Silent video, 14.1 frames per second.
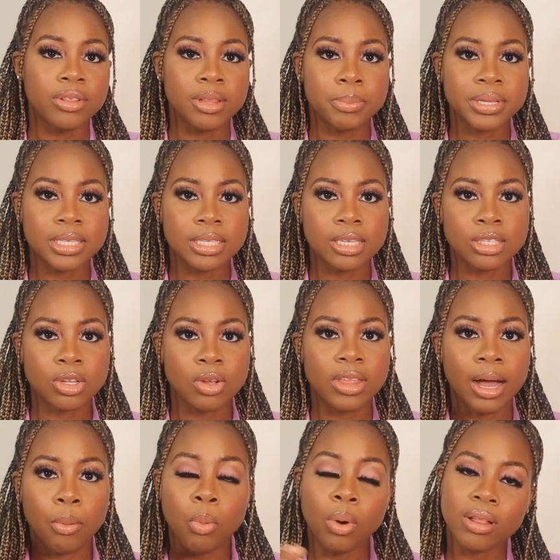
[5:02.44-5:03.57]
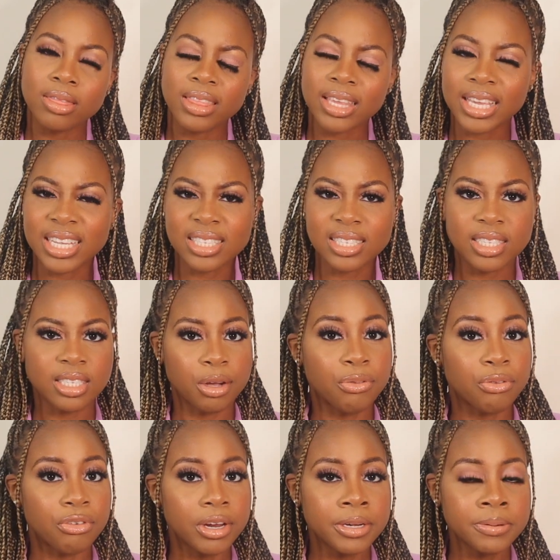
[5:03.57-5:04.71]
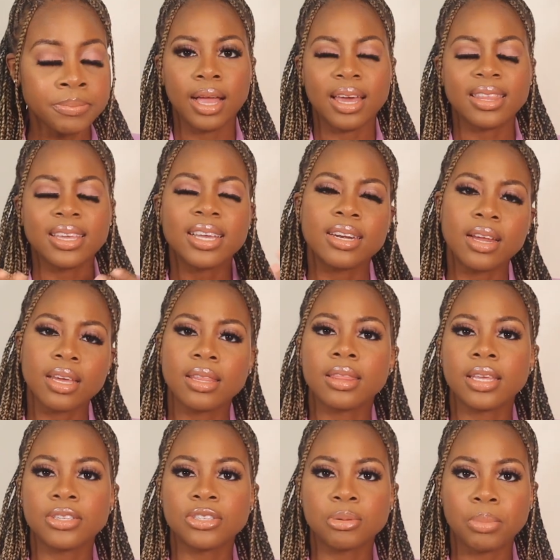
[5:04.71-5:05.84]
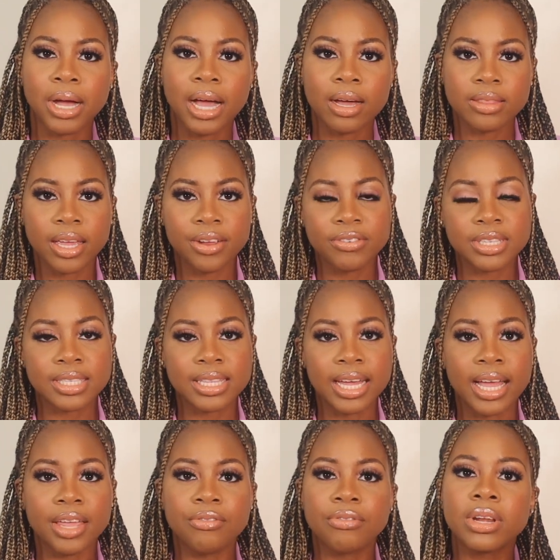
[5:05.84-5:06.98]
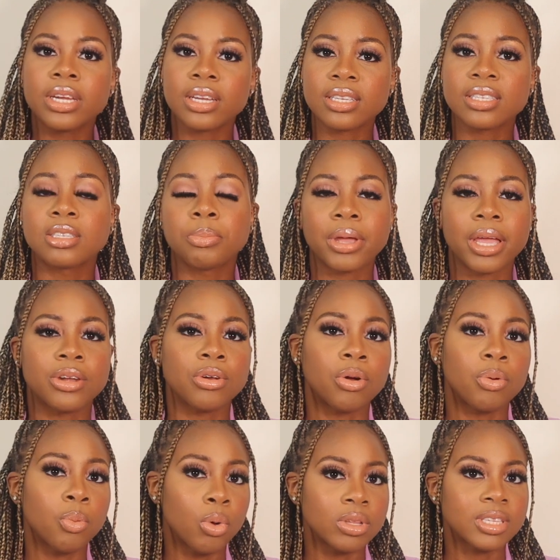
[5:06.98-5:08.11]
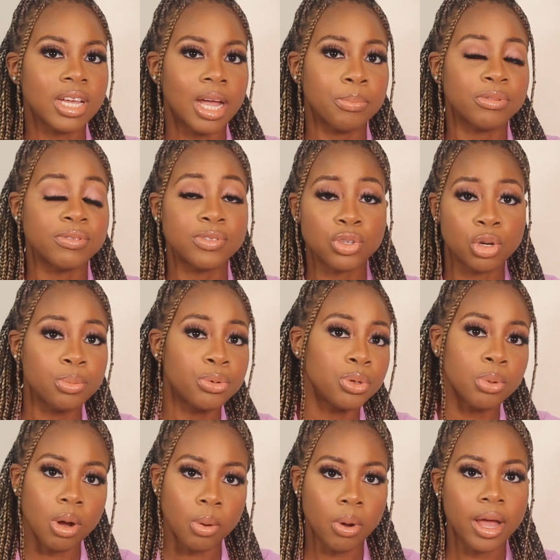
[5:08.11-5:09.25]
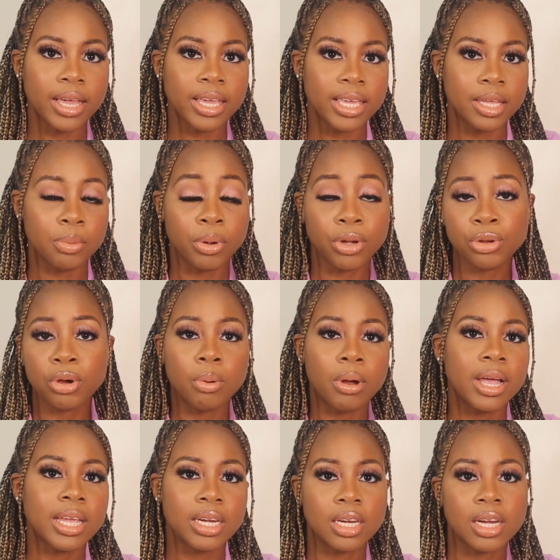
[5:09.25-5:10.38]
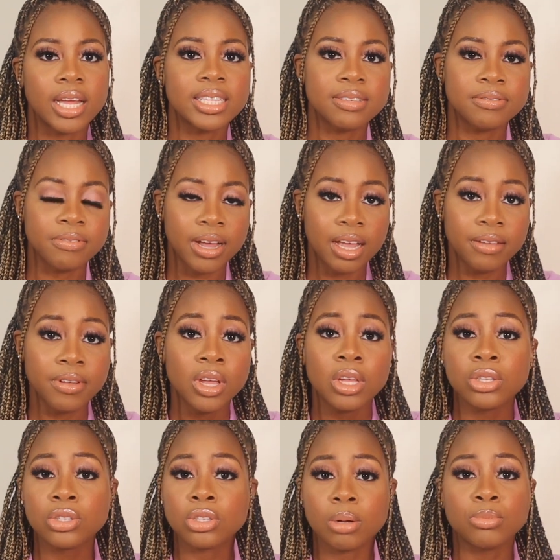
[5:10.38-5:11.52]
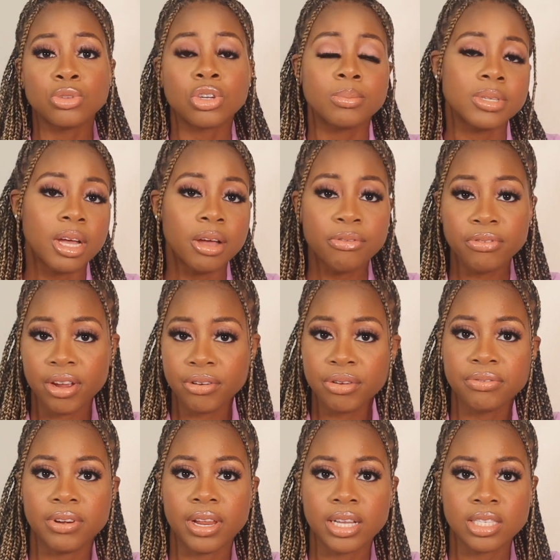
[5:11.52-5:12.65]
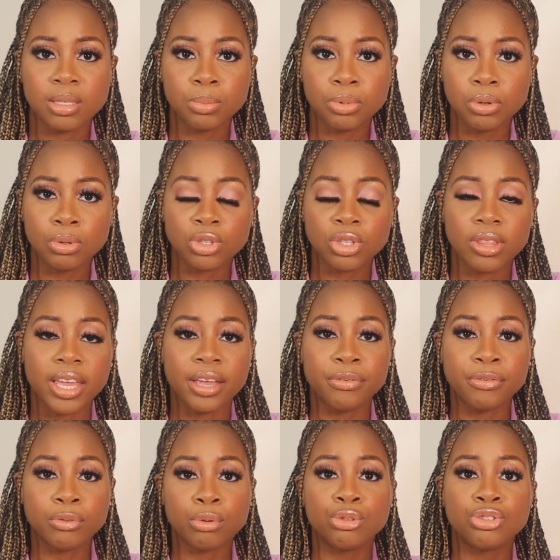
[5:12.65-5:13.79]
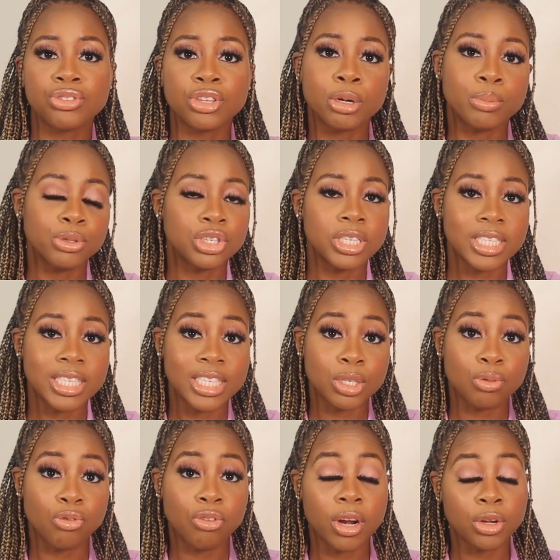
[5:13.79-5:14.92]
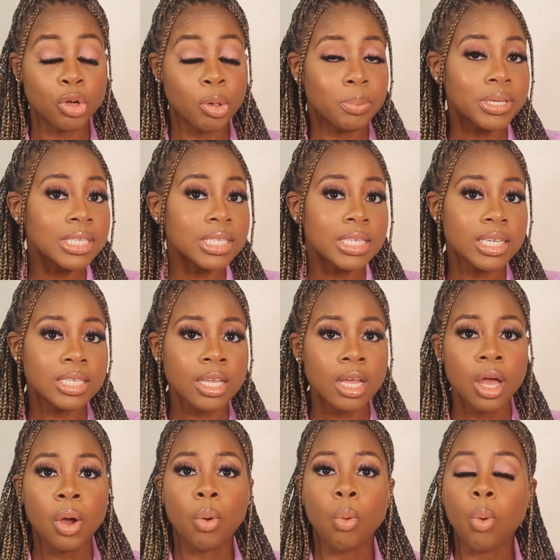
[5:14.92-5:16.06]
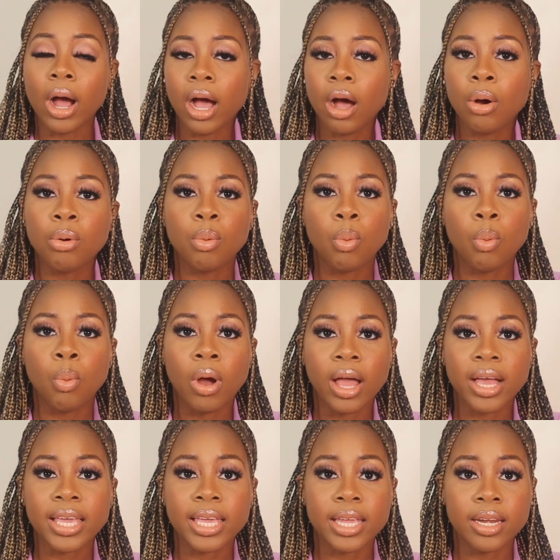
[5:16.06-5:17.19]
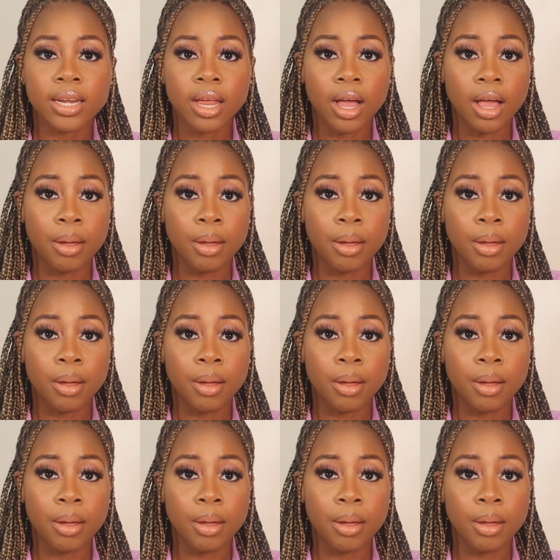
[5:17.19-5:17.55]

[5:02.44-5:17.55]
on the business, so that one thing isn't suffering. I think another thing to put out there is that it really does depend on what type of job you are working. When you're working a 9 to 5, some jobs are very flexible, so they afford you the opportunity to run your business while working